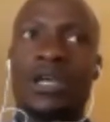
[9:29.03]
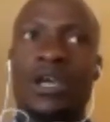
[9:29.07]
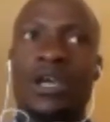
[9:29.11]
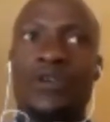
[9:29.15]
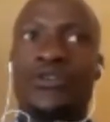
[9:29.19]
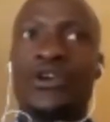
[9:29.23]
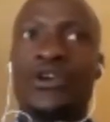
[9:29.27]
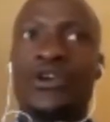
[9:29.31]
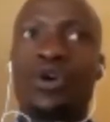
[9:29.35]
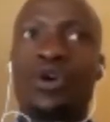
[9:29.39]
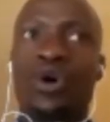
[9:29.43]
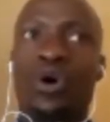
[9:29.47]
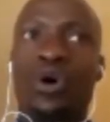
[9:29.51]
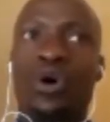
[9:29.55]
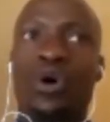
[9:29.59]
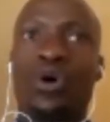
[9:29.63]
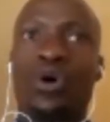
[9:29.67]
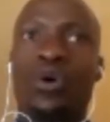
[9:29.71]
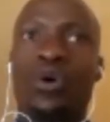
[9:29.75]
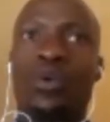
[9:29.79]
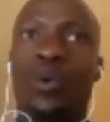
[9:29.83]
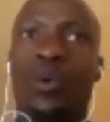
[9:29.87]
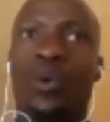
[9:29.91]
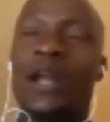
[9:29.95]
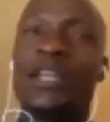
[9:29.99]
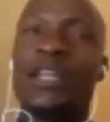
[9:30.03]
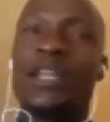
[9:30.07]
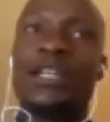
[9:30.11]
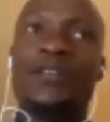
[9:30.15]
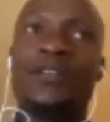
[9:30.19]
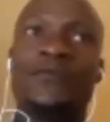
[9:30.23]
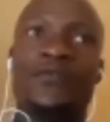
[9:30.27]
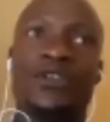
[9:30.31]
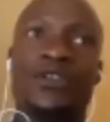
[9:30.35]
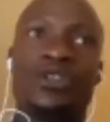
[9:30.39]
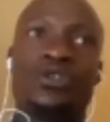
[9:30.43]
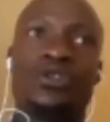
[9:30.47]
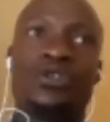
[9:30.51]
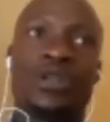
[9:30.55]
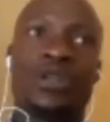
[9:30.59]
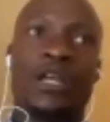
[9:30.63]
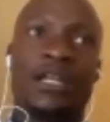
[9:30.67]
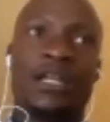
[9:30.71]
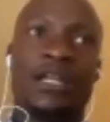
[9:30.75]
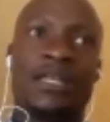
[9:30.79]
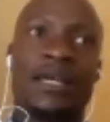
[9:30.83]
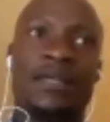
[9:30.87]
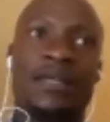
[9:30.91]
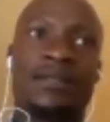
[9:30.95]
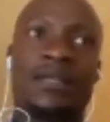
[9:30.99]
recall one individual
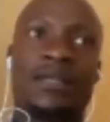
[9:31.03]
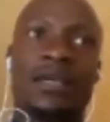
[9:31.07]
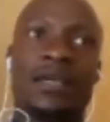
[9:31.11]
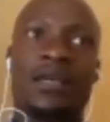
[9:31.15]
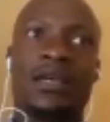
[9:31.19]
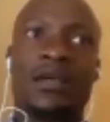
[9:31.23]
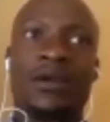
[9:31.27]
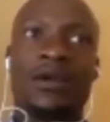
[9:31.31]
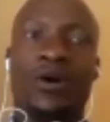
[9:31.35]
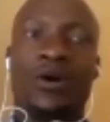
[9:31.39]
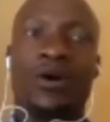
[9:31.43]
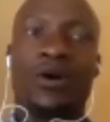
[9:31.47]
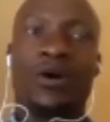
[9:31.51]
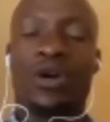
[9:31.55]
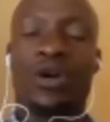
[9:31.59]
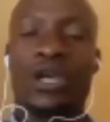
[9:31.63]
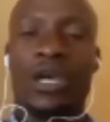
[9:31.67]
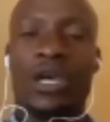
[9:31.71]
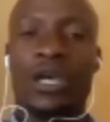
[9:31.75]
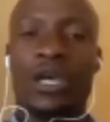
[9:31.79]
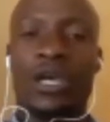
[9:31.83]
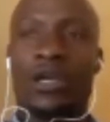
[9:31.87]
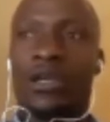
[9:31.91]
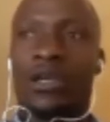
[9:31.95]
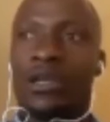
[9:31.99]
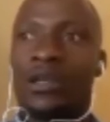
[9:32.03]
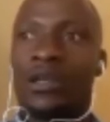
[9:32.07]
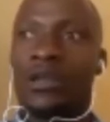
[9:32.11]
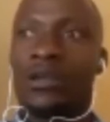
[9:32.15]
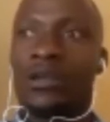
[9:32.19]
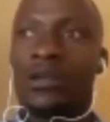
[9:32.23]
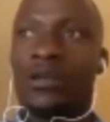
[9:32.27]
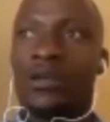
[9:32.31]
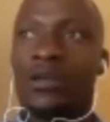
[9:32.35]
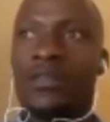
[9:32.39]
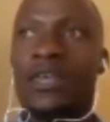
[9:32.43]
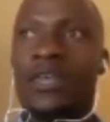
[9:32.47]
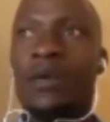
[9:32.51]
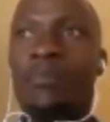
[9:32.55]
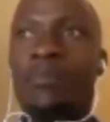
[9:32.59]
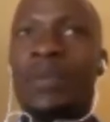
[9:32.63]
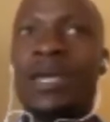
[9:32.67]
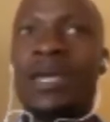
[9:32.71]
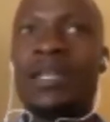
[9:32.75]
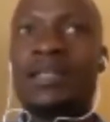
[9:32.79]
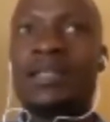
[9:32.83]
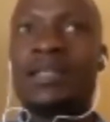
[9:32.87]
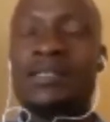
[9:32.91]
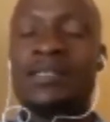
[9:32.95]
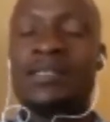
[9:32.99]
that I say, okay, they
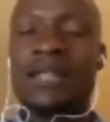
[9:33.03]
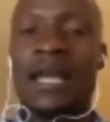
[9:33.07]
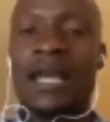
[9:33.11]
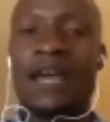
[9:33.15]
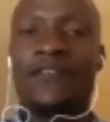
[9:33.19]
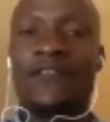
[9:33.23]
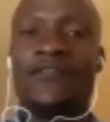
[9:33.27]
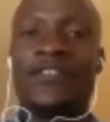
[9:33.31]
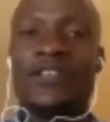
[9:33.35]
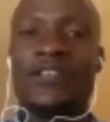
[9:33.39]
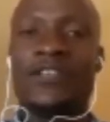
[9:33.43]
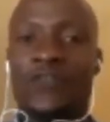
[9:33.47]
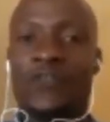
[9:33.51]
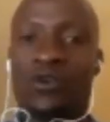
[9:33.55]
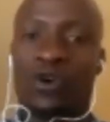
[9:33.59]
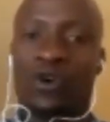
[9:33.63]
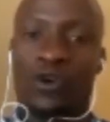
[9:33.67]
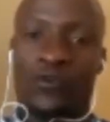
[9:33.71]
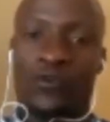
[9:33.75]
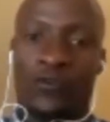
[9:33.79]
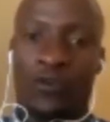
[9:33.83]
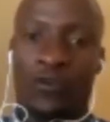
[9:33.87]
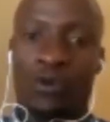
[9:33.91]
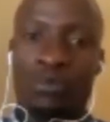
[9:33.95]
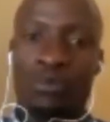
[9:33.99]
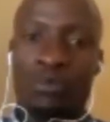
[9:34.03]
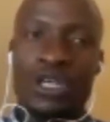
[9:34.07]
made life difficult for